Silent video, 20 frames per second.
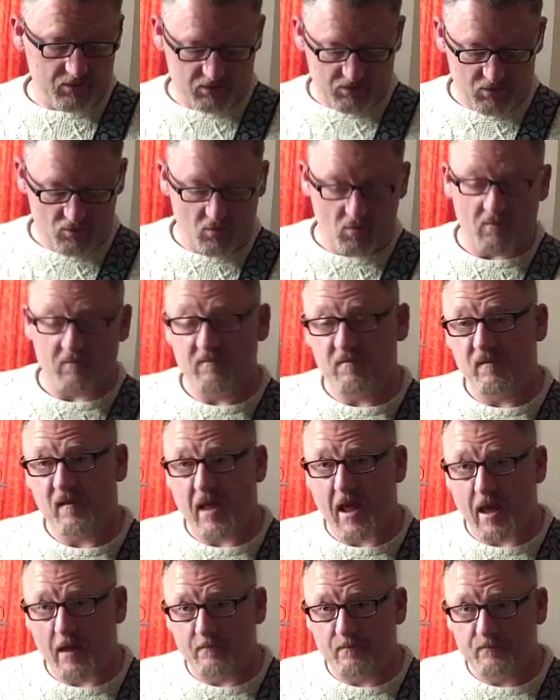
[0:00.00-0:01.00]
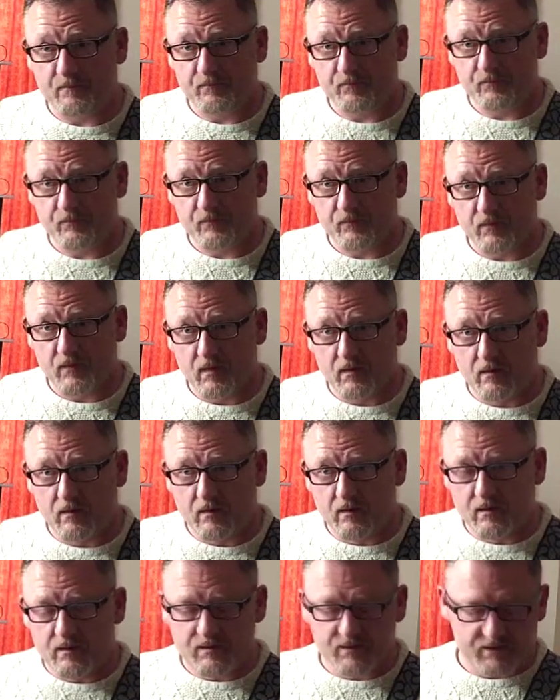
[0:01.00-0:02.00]
not flat.
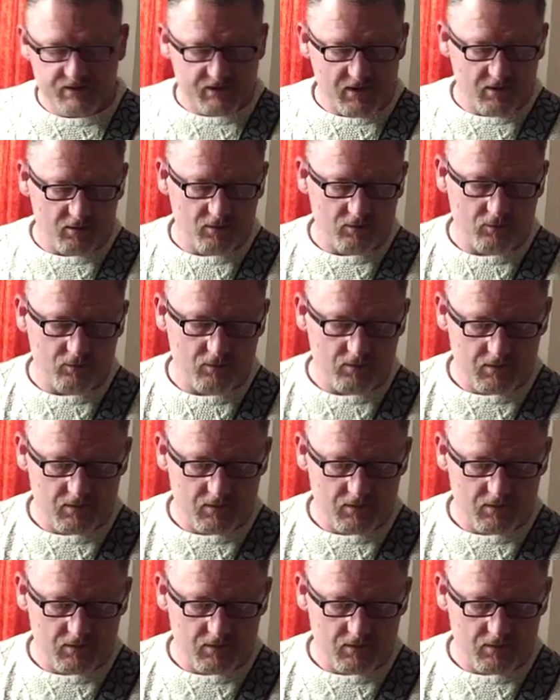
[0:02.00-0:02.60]
So